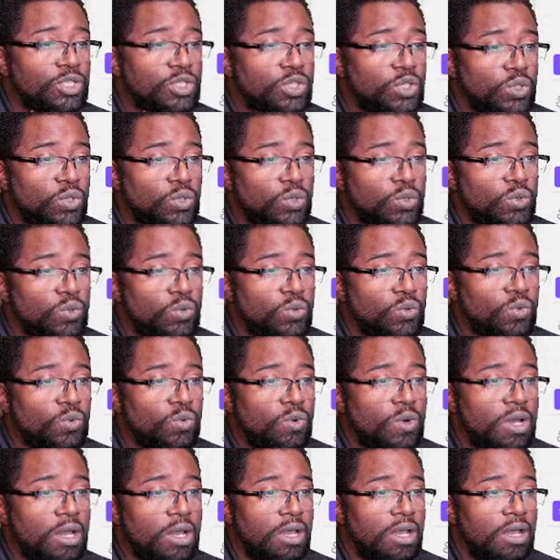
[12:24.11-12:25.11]

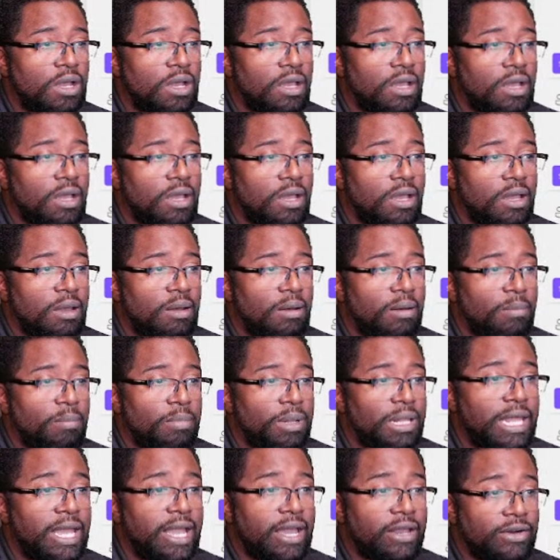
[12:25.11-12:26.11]
to
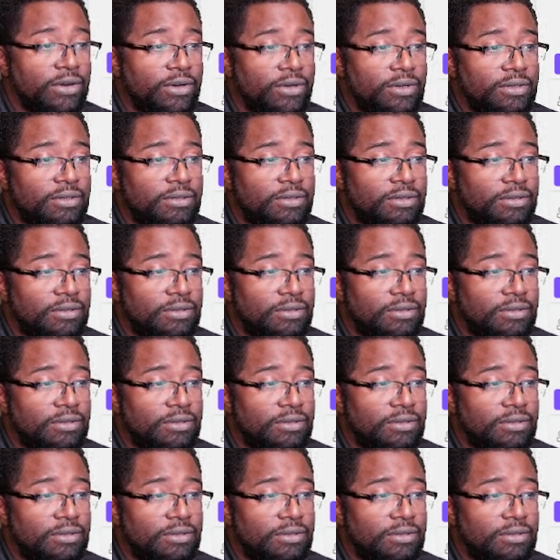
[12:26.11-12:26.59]
Planner.